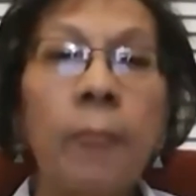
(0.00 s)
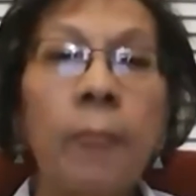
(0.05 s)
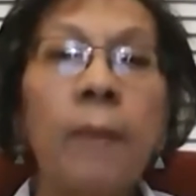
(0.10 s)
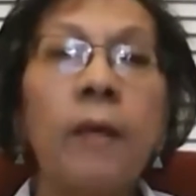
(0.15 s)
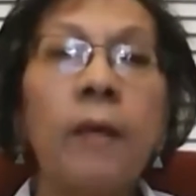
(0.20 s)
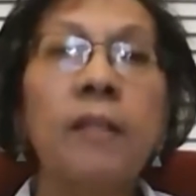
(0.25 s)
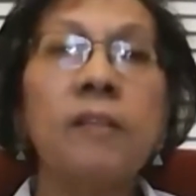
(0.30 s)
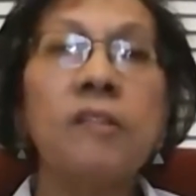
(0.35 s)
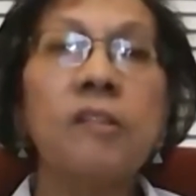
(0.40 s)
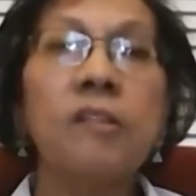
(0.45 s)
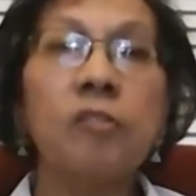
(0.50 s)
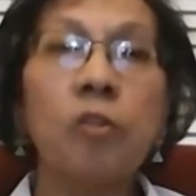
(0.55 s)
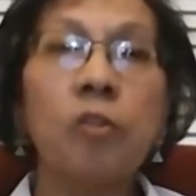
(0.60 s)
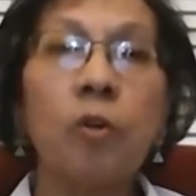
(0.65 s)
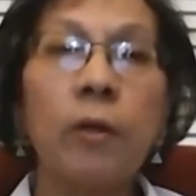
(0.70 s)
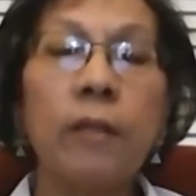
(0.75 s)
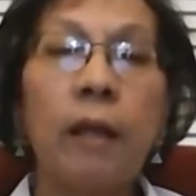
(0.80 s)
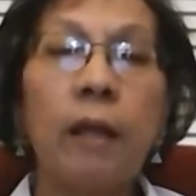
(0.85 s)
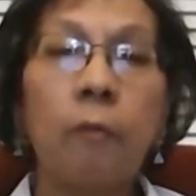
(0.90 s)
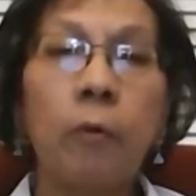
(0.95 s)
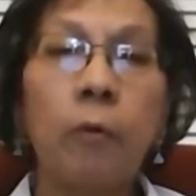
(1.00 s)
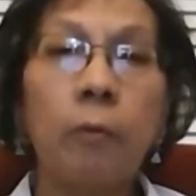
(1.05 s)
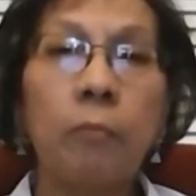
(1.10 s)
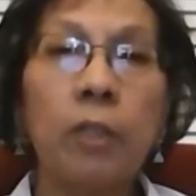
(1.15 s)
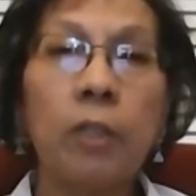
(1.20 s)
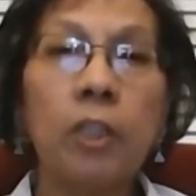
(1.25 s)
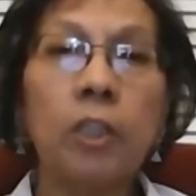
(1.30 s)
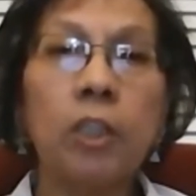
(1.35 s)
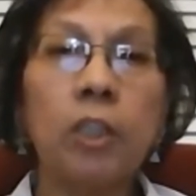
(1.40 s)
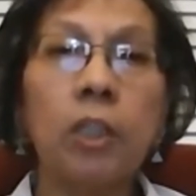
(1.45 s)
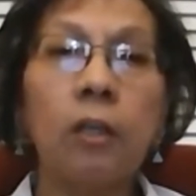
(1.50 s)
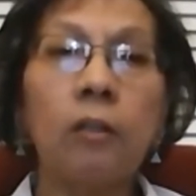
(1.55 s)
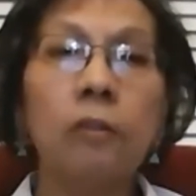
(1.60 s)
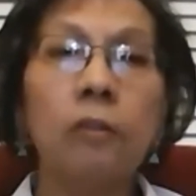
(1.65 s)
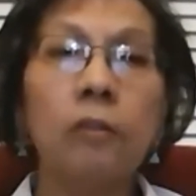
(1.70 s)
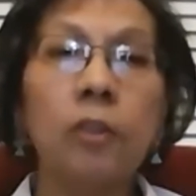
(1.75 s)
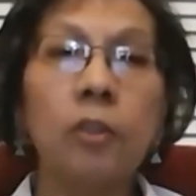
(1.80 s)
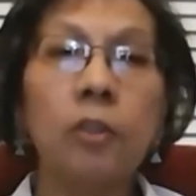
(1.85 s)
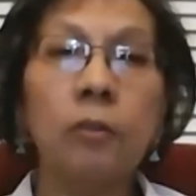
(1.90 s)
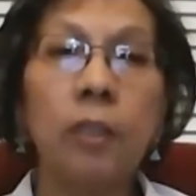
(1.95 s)
It's a story that we want to tell
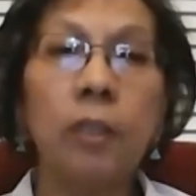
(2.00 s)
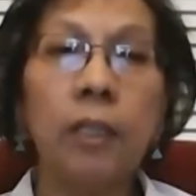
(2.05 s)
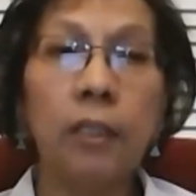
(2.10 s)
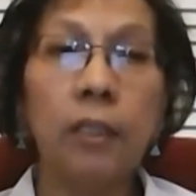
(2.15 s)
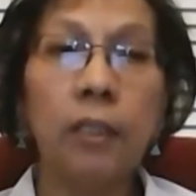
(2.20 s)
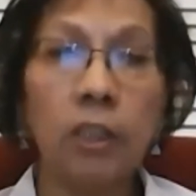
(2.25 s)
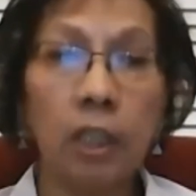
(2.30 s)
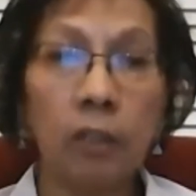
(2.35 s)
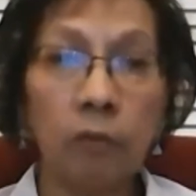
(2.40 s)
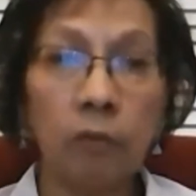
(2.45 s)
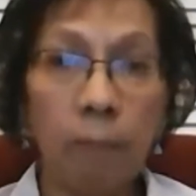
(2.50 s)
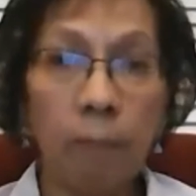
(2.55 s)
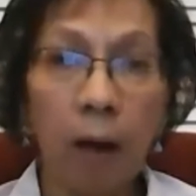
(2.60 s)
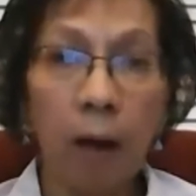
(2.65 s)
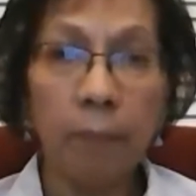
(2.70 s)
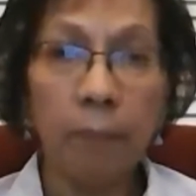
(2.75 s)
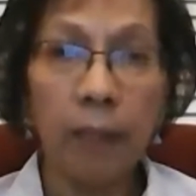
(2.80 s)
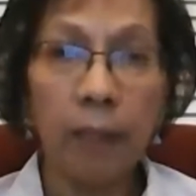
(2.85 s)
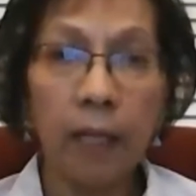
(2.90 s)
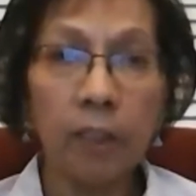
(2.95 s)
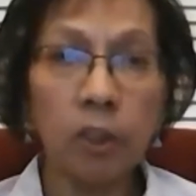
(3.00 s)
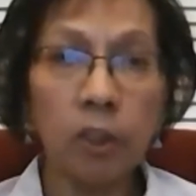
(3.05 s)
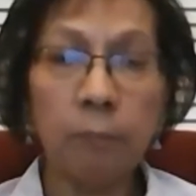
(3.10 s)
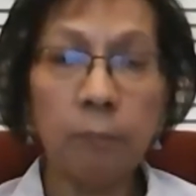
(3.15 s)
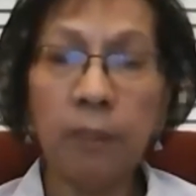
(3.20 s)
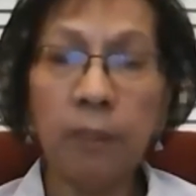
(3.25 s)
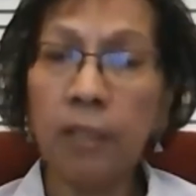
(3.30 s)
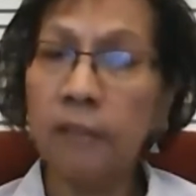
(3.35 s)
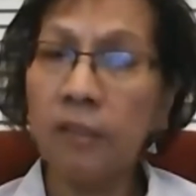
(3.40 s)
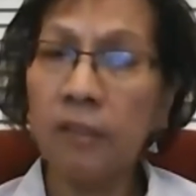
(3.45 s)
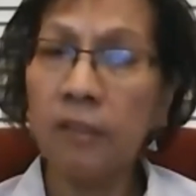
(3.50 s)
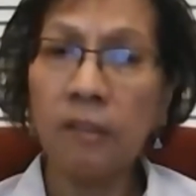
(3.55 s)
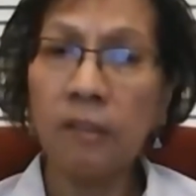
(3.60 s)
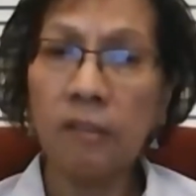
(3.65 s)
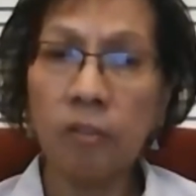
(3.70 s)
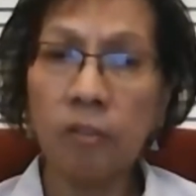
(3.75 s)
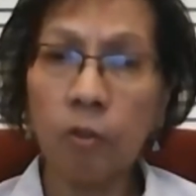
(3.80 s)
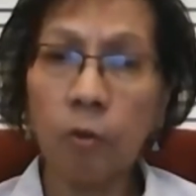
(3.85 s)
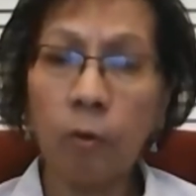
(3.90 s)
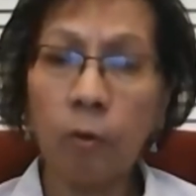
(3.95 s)
to the general population, because it's a
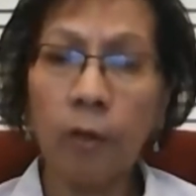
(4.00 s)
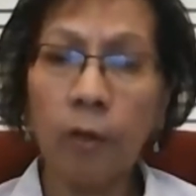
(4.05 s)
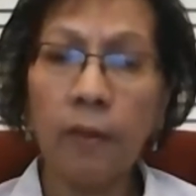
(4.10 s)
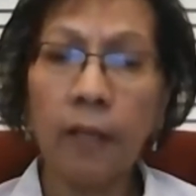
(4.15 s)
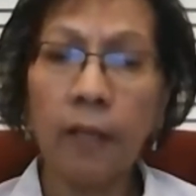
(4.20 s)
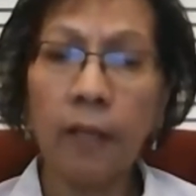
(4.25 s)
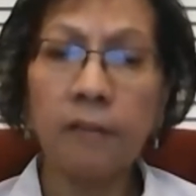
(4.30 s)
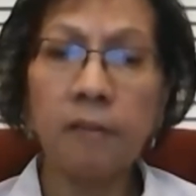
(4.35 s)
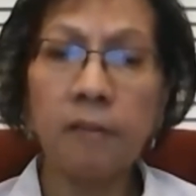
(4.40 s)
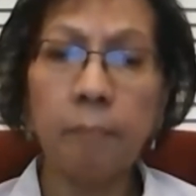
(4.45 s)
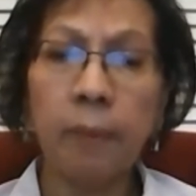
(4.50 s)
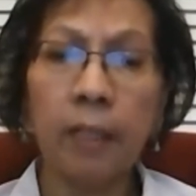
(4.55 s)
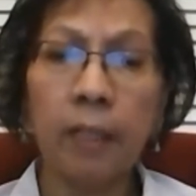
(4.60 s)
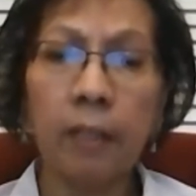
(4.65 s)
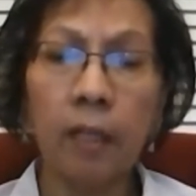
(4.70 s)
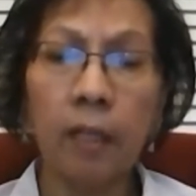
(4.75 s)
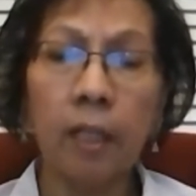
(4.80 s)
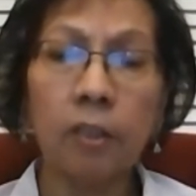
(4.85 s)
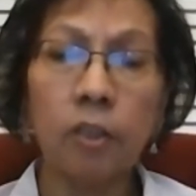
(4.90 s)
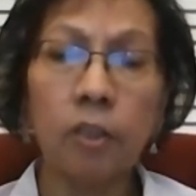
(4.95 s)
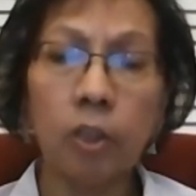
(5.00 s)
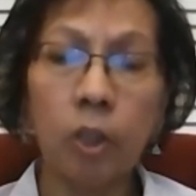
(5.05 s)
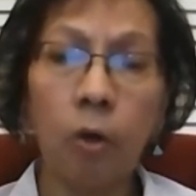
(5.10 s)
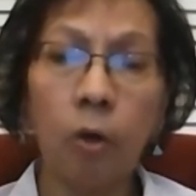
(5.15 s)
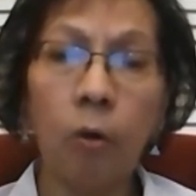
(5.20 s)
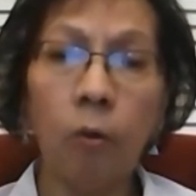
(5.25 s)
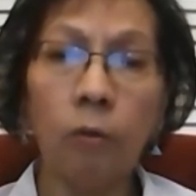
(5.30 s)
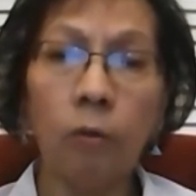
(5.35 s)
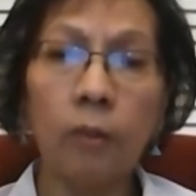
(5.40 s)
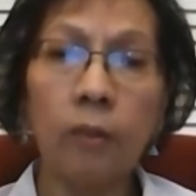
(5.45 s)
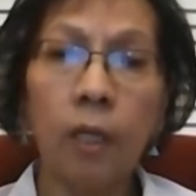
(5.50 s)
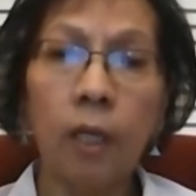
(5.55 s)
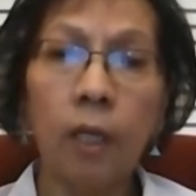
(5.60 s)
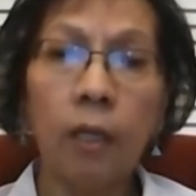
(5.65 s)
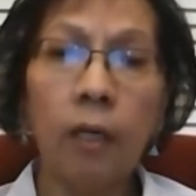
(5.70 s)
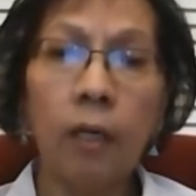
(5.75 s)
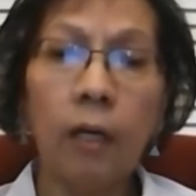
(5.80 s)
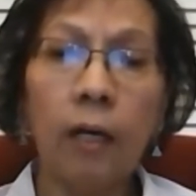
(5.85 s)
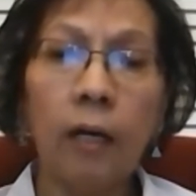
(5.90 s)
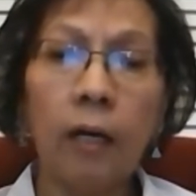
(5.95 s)
story that's been untold
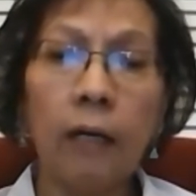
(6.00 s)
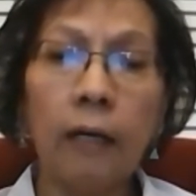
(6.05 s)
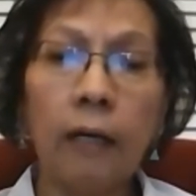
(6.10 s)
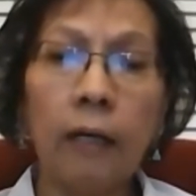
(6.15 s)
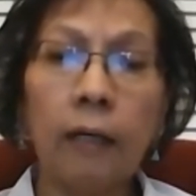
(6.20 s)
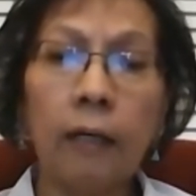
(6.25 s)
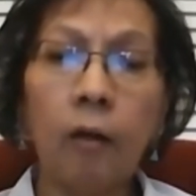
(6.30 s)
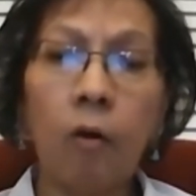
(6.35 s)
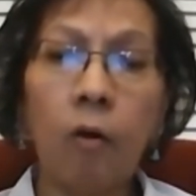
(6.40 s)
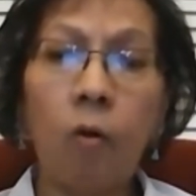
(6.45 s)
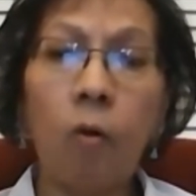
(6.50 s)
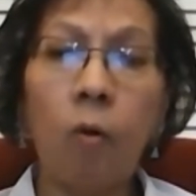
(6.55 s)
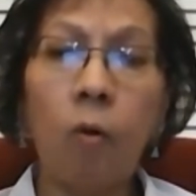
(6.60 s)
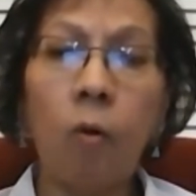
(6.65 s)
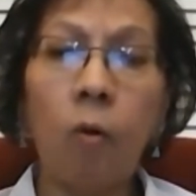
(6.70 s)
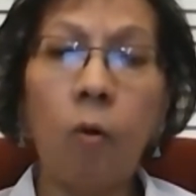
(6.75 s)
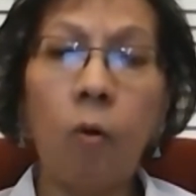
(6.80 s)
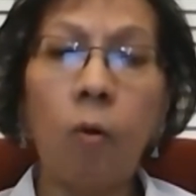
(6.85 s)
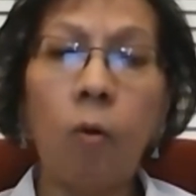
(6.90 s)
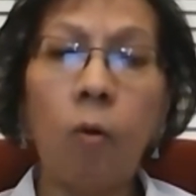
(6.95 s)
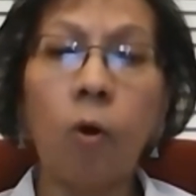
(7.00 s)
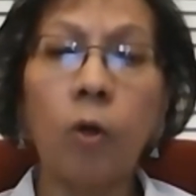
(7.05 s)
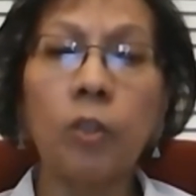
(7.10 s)
or